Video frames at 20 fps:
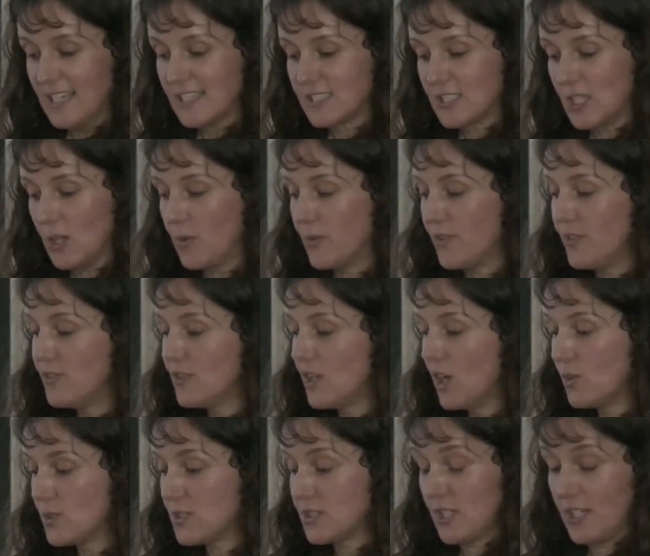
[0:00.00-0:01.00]
So
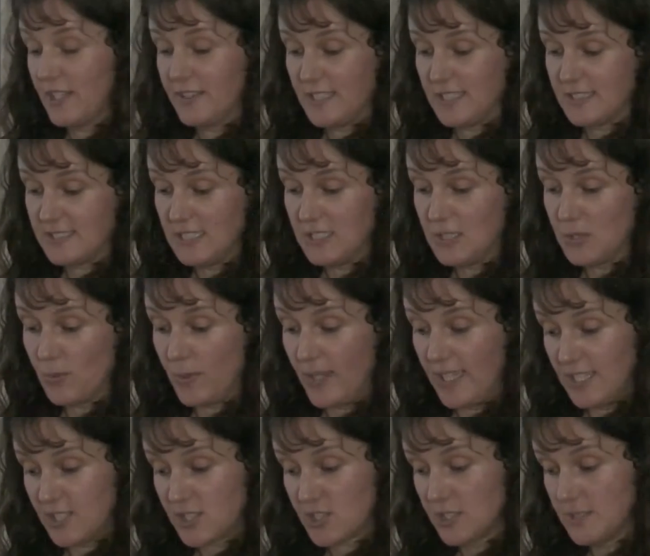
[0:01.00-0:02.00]
notes on the
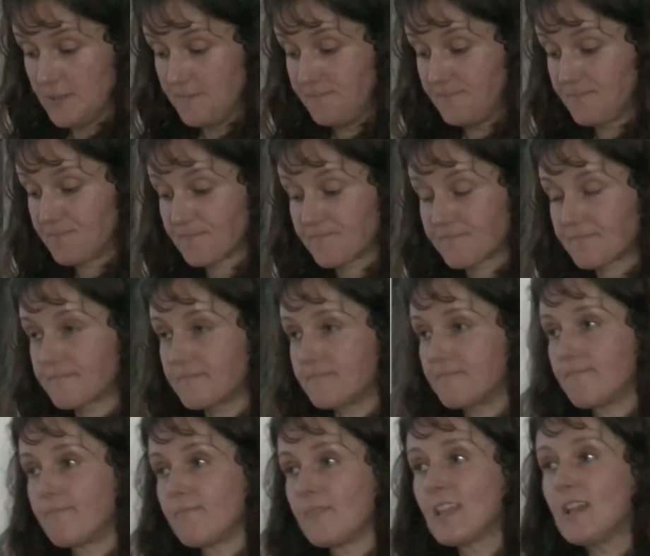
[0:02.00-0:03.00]
situation
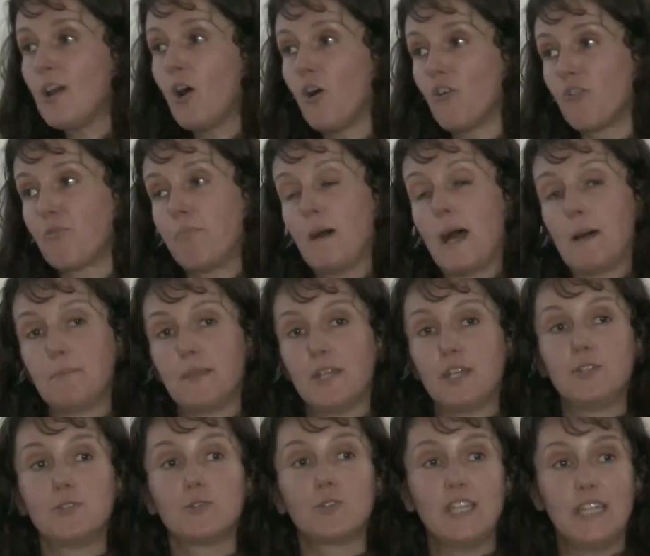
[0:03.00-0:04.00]
of
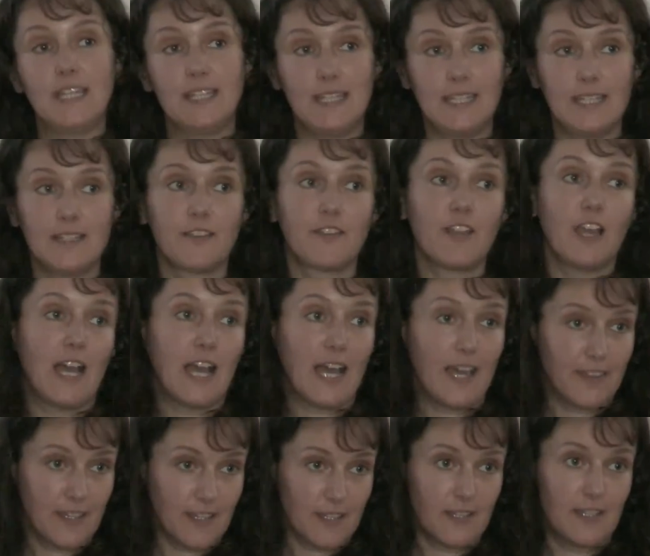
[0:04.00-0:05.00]
Papua New Guinea, the
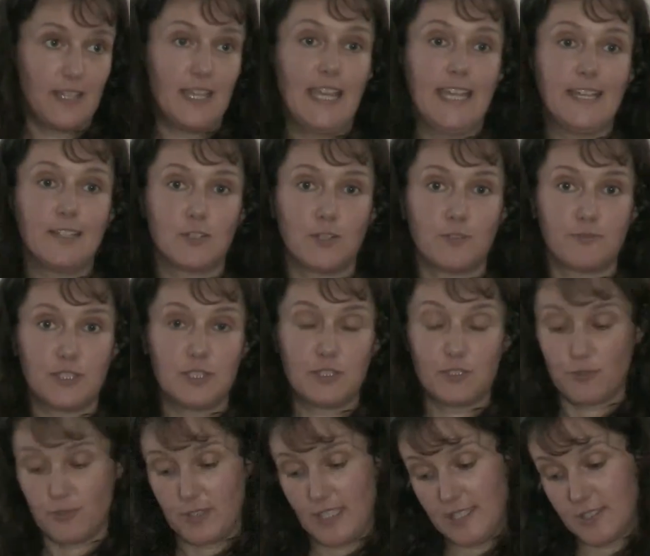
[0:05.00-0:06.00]
other end of the
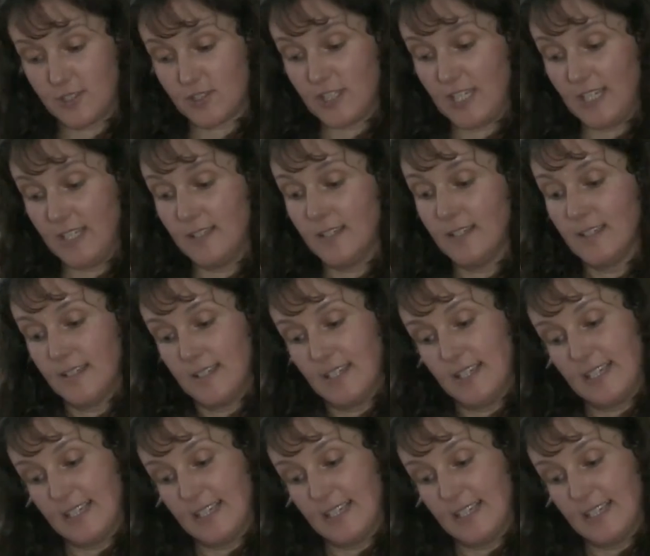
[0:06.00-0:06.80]
trade chain.